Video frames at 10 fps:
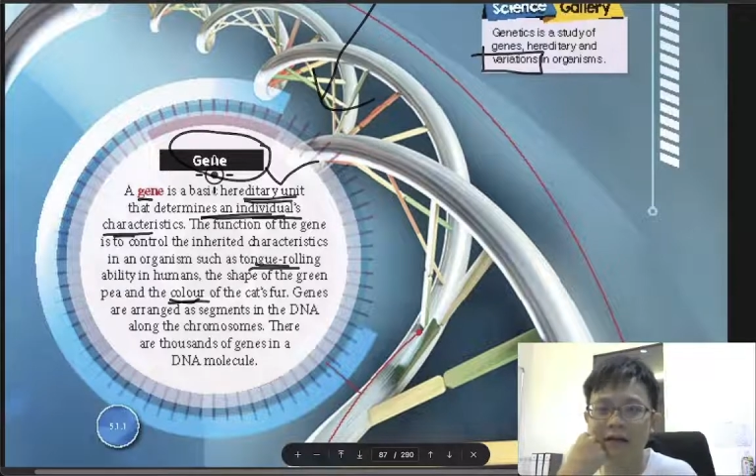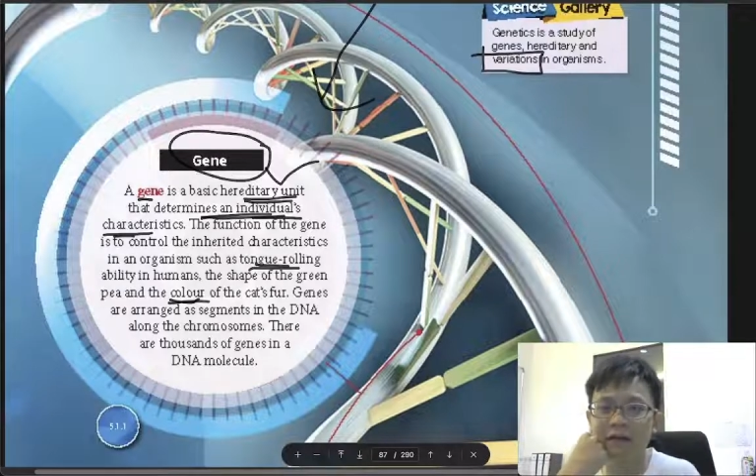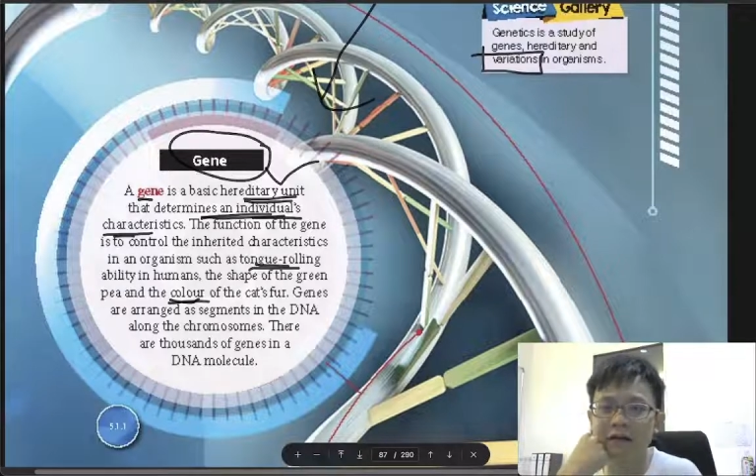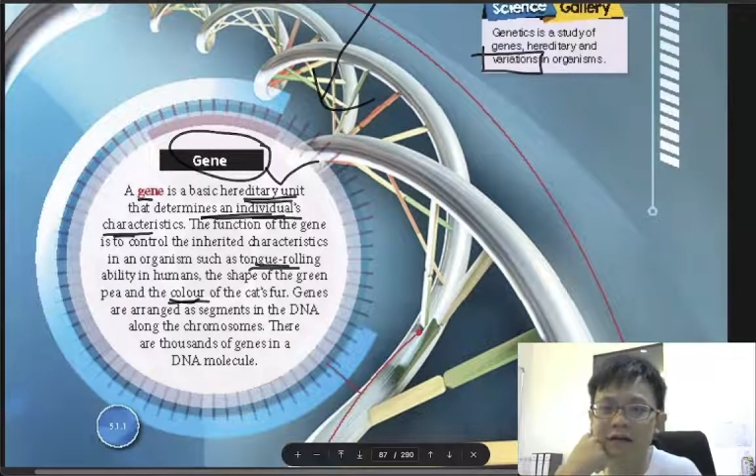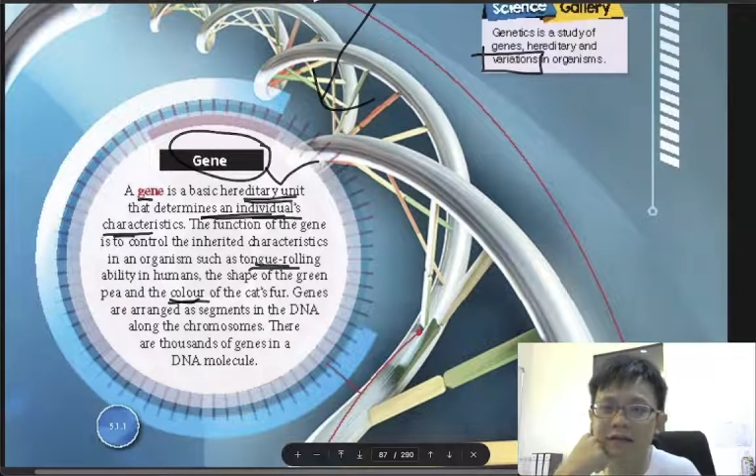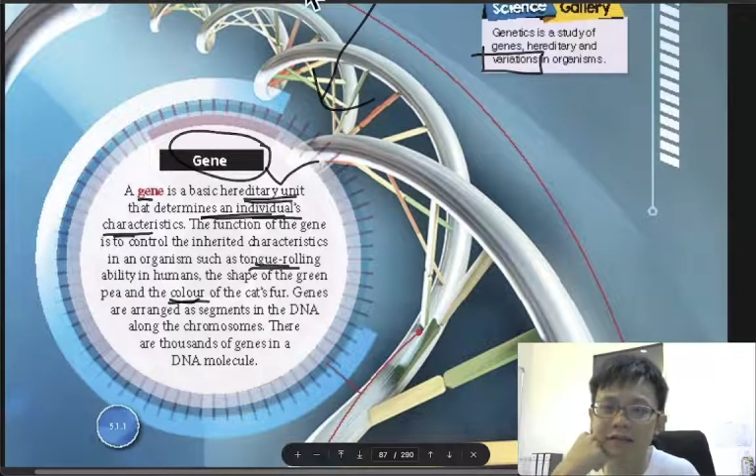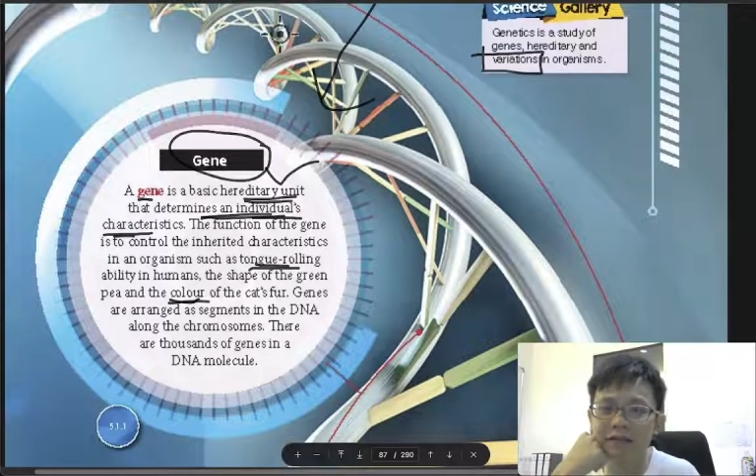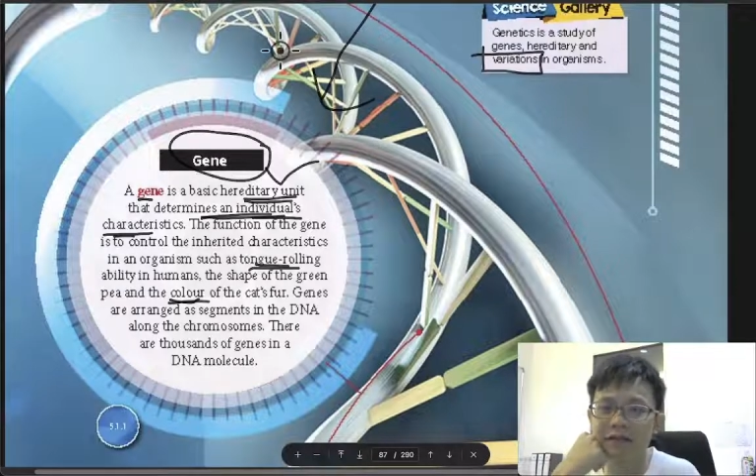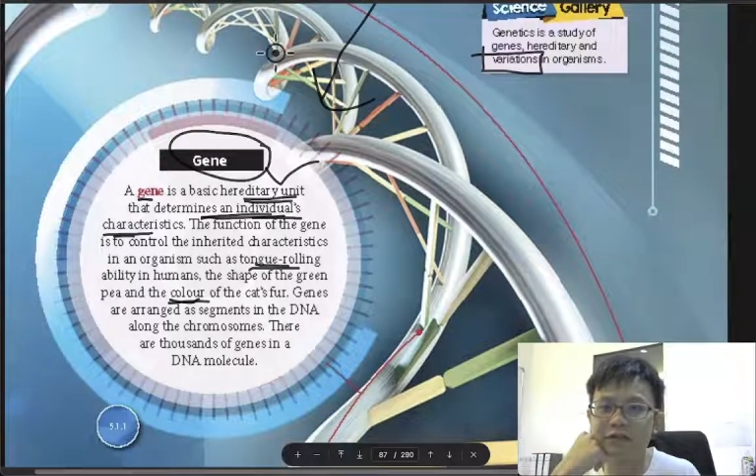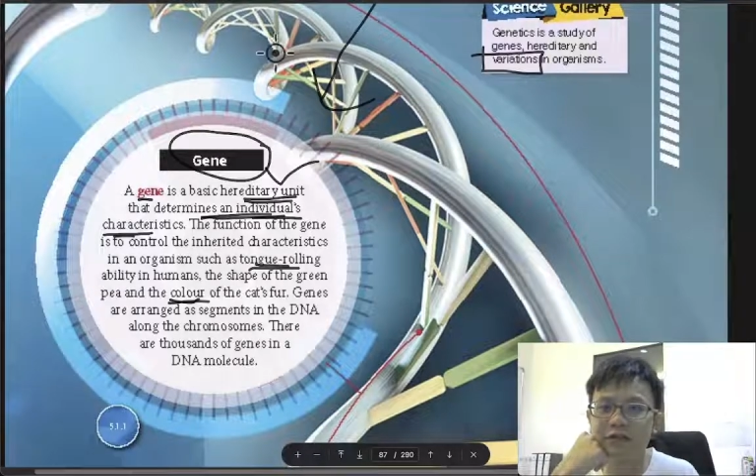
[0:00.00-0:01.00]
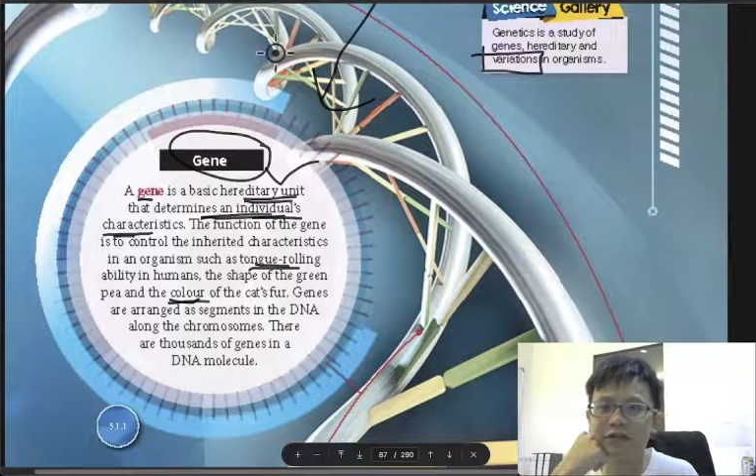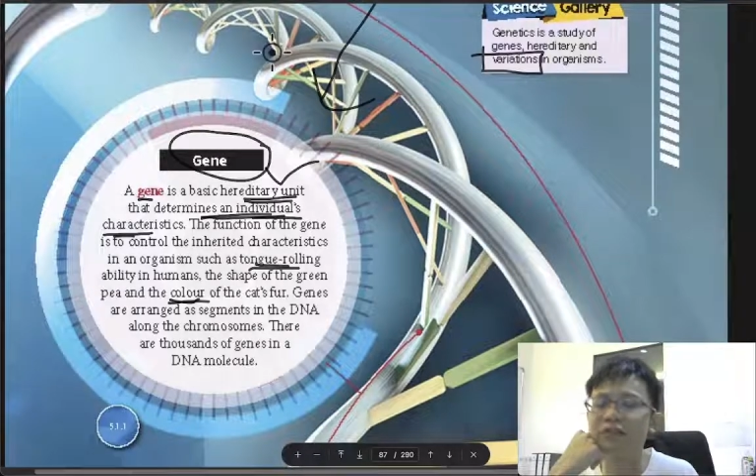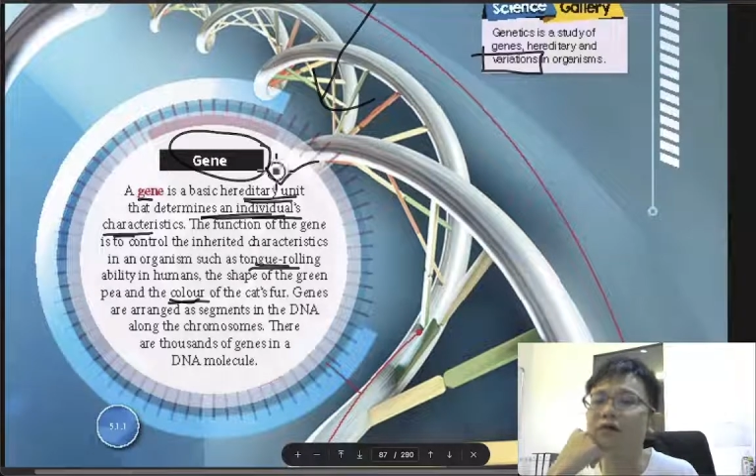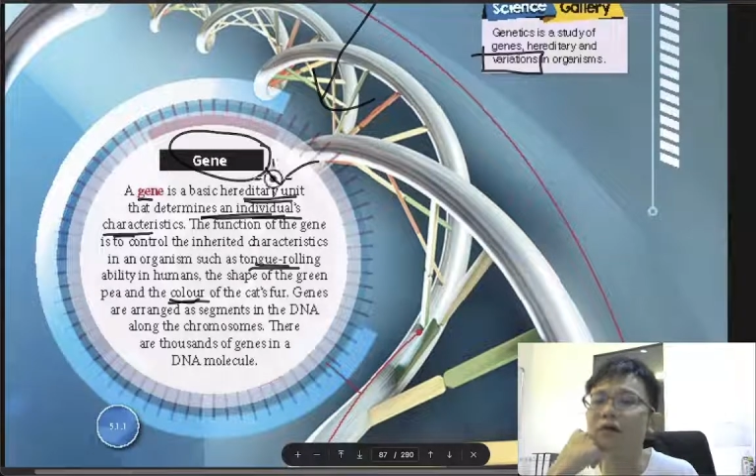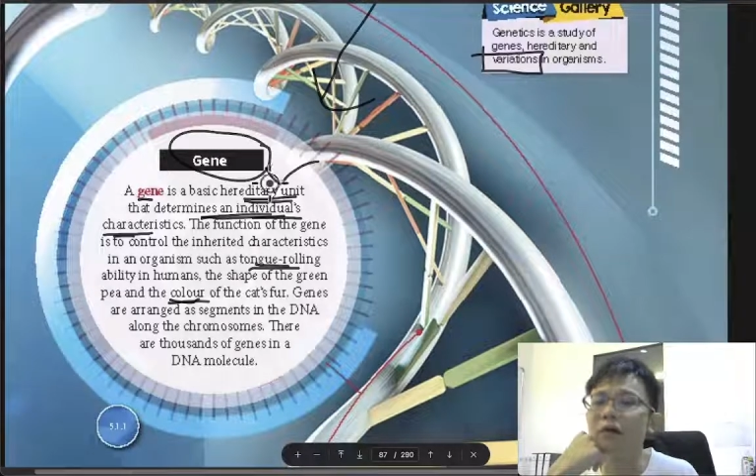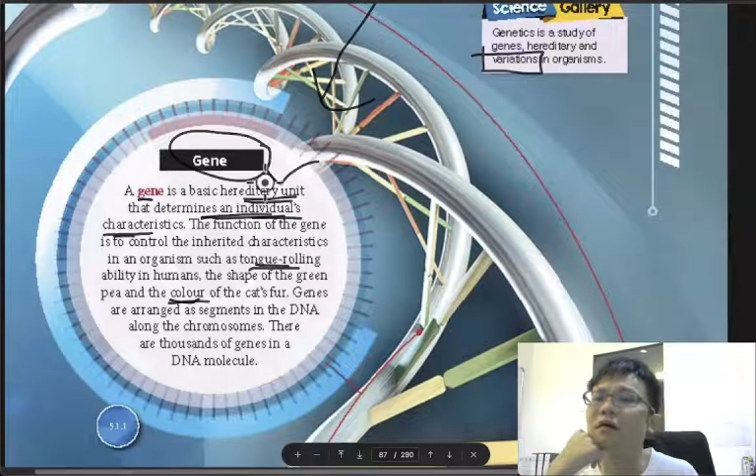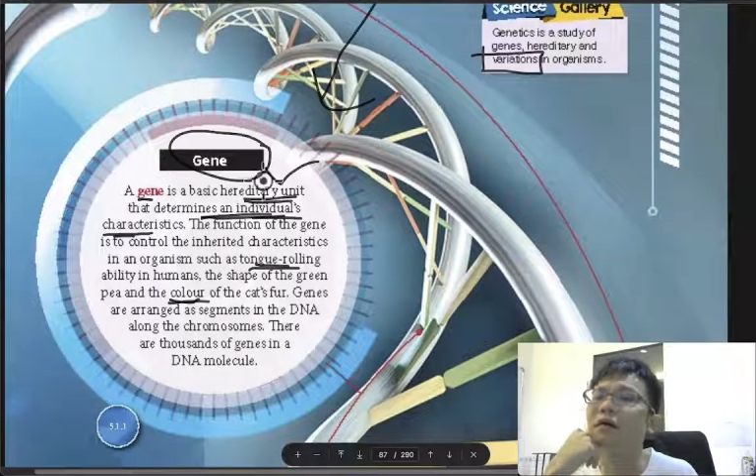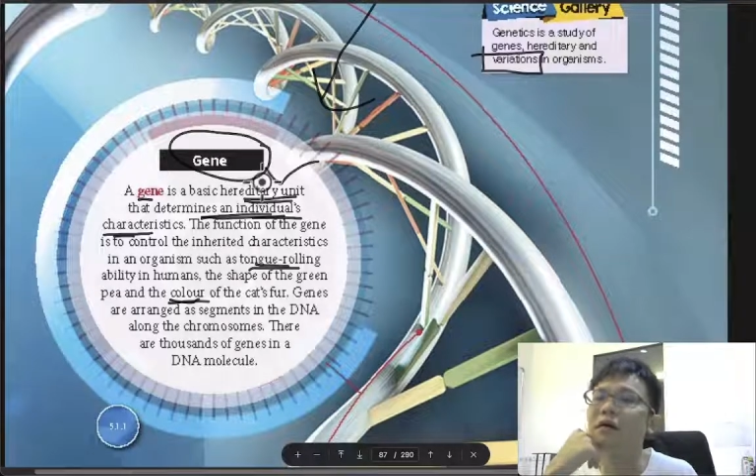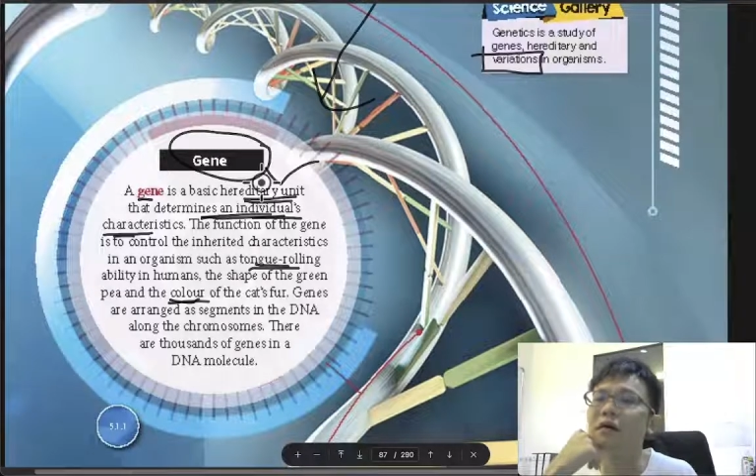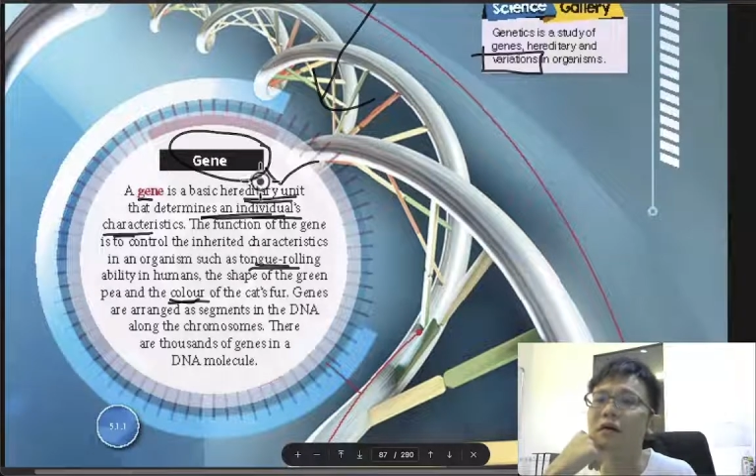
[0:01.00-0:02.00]
Because the cell is very small,
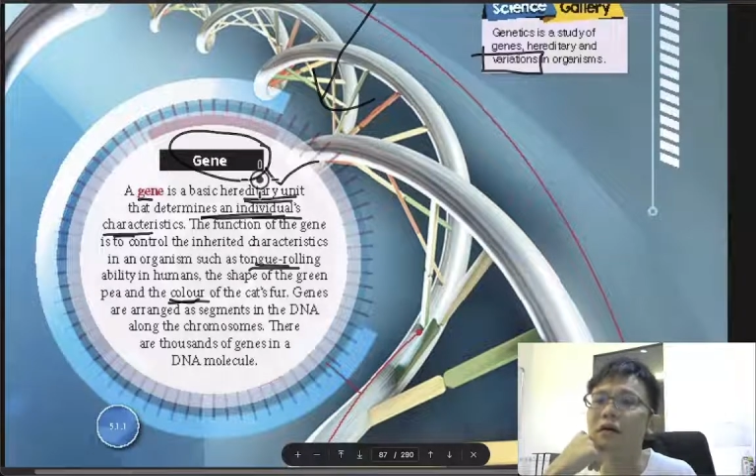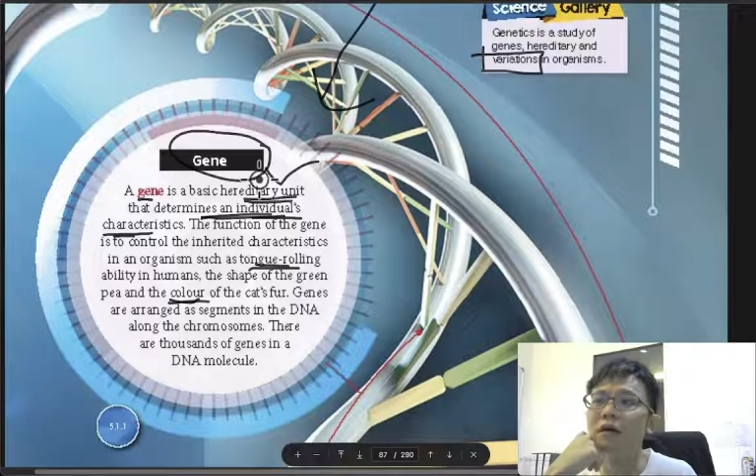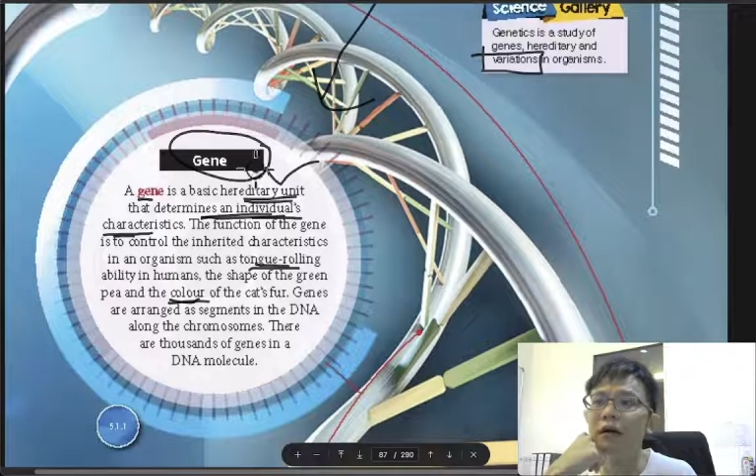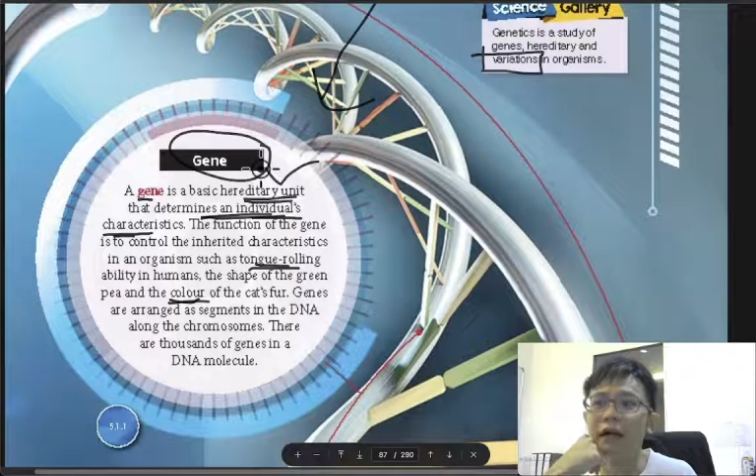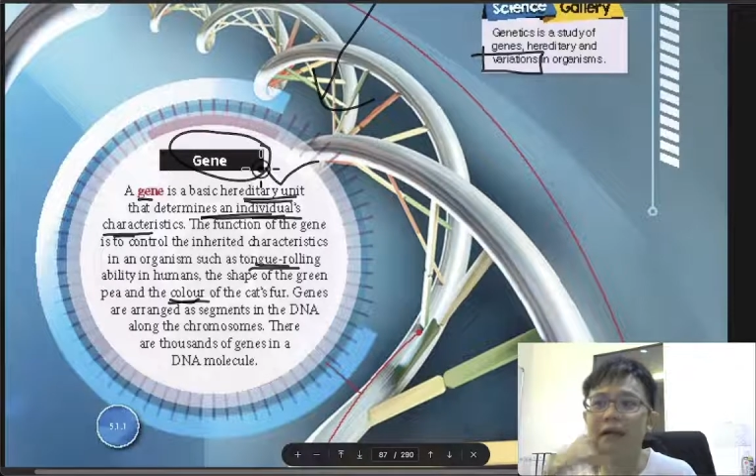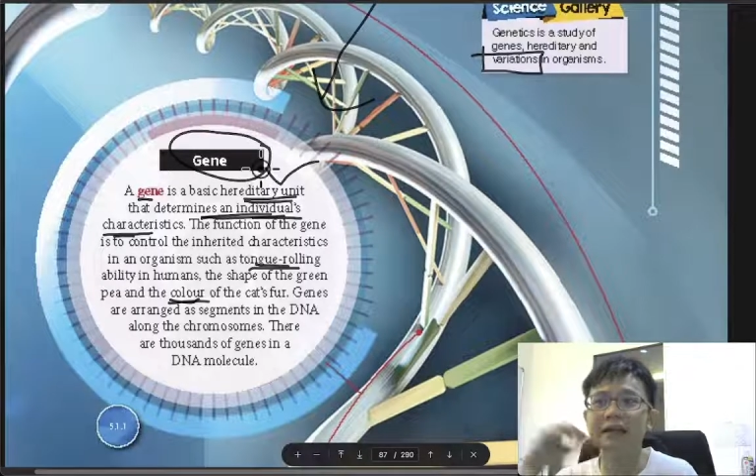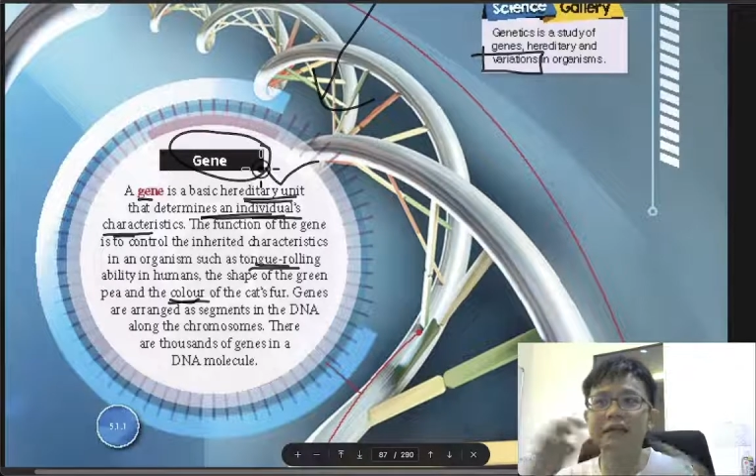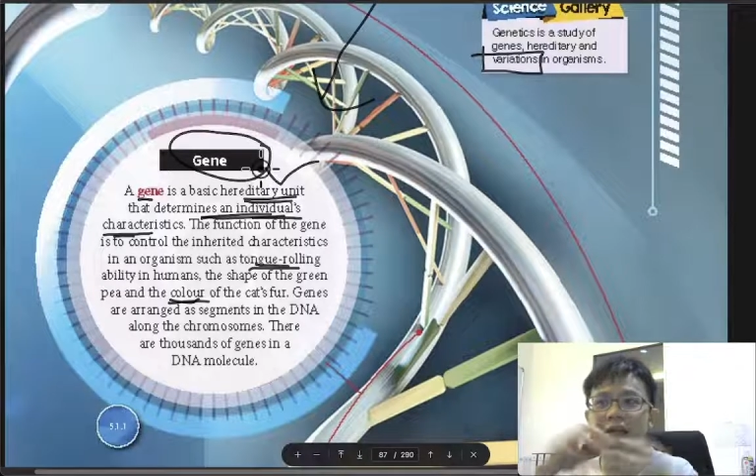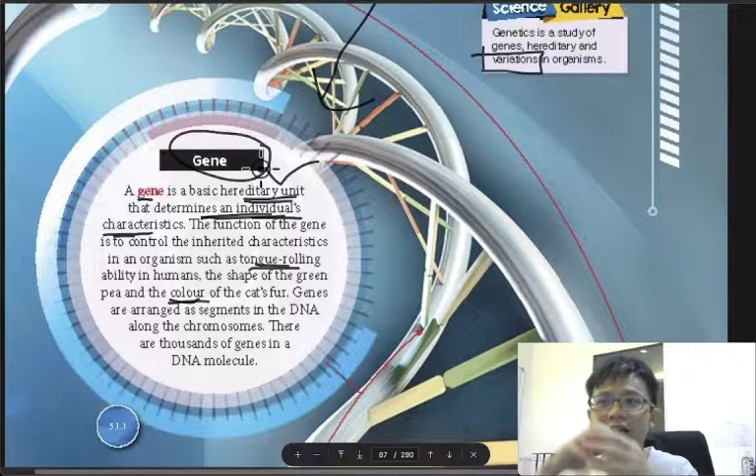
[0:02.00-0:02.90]
and it already